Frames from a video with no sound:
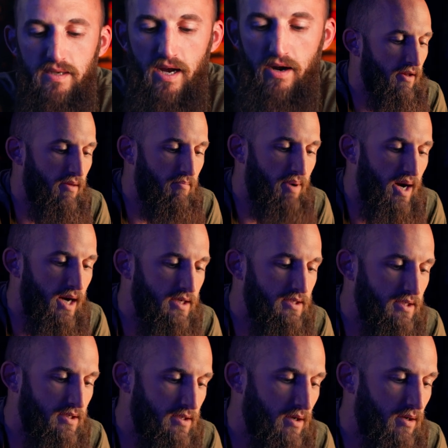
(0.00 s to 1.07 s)
Out of the box
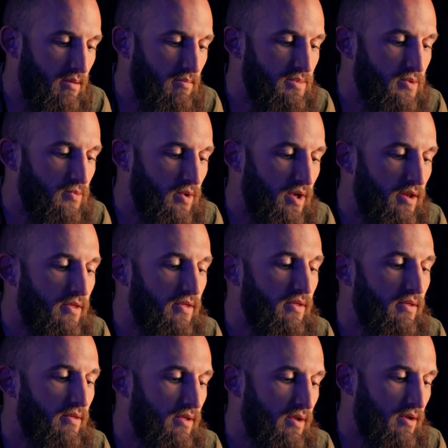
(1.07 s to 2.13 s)
it comes with
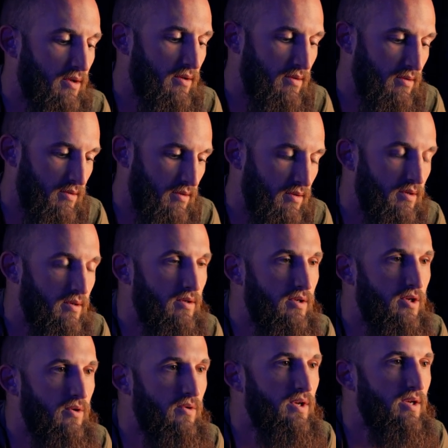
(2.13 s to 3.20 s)
the
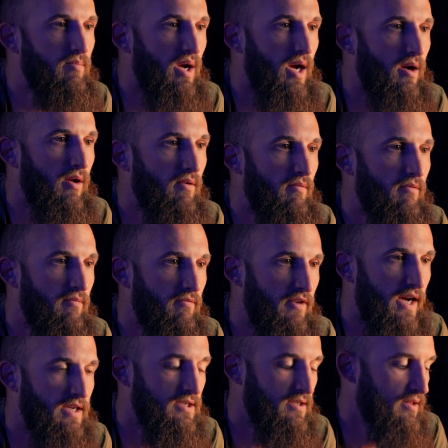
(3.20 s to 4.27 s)
QD mount
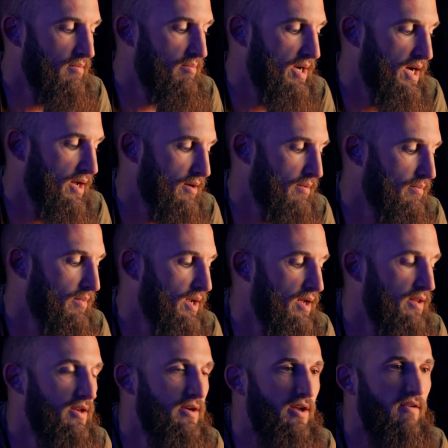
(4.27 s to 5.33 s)
fastened to the bottom
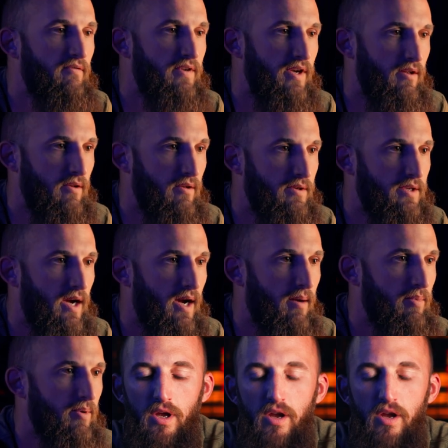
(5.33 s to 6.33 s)
and the dovetail on top.